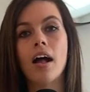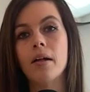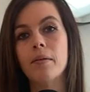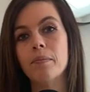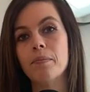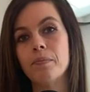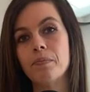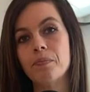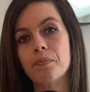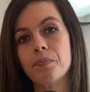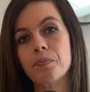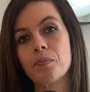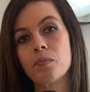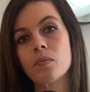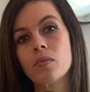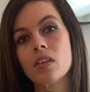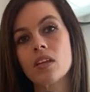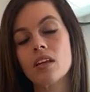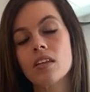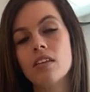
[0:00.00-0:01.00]
Um,
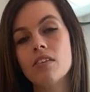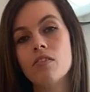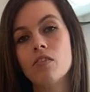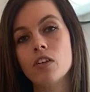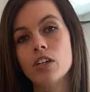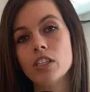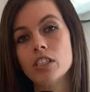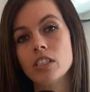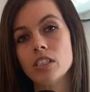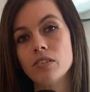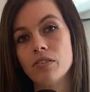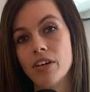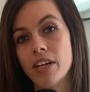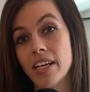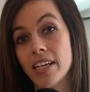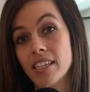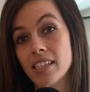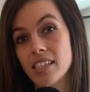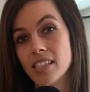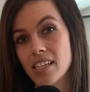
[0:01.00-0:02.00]
the first
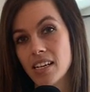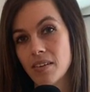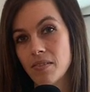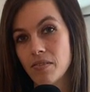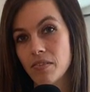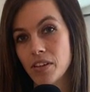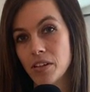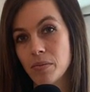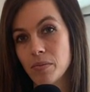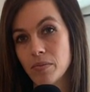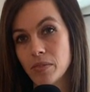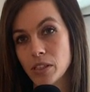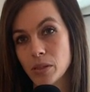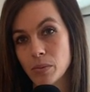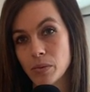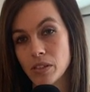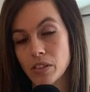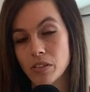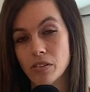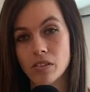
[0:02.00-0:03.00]
Frankenstein film was
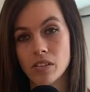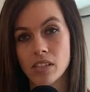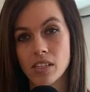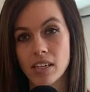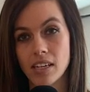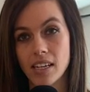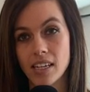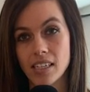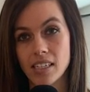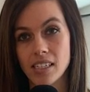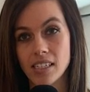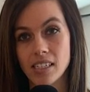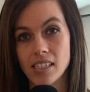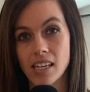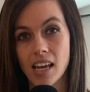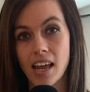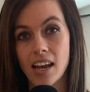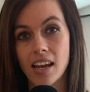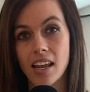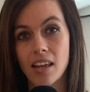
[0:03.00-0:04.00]
produced in
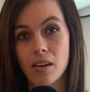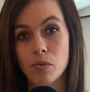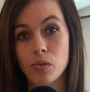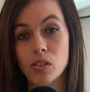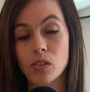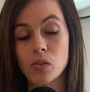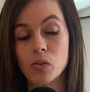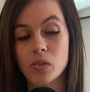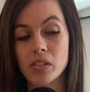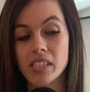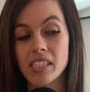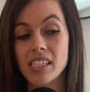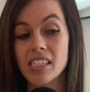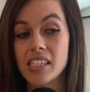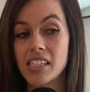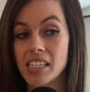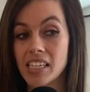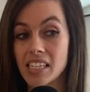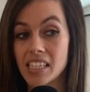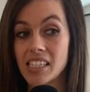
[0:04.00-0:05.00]
1910 and was only
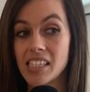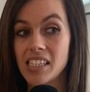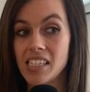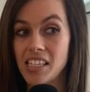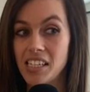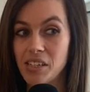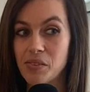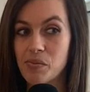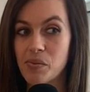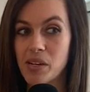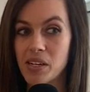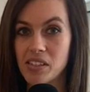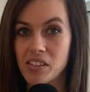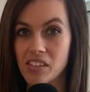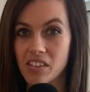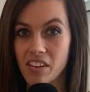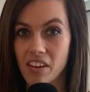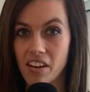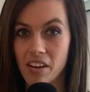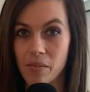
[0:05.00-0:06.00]
16
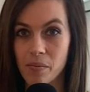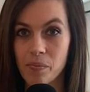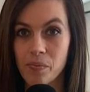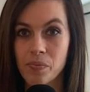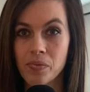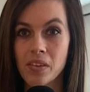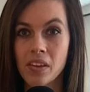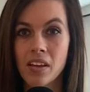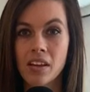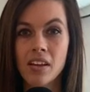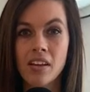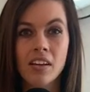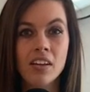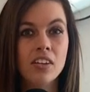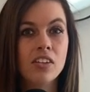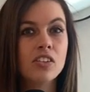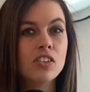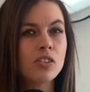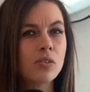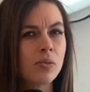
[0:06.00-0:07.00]
minutes long.
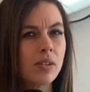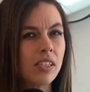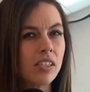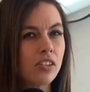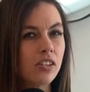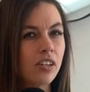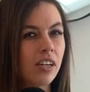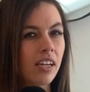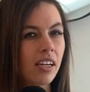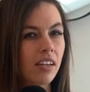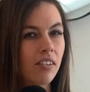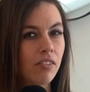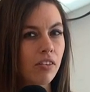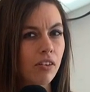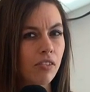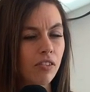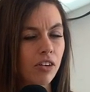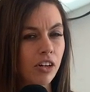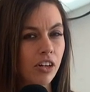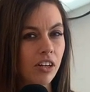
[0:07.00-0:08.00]
So raise your hand if
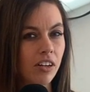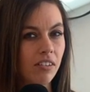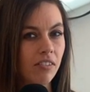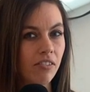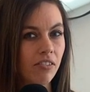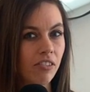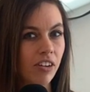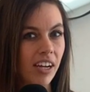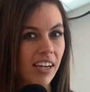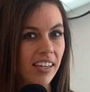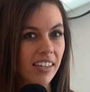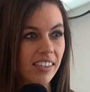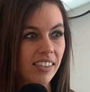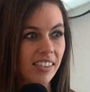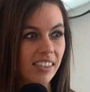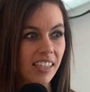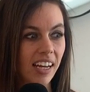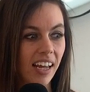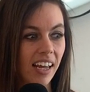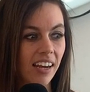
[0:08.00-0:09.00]
you've heard of
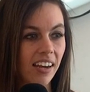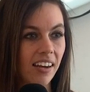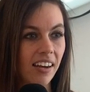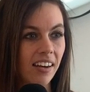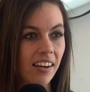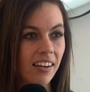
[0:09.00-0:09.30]
Frankenstein. You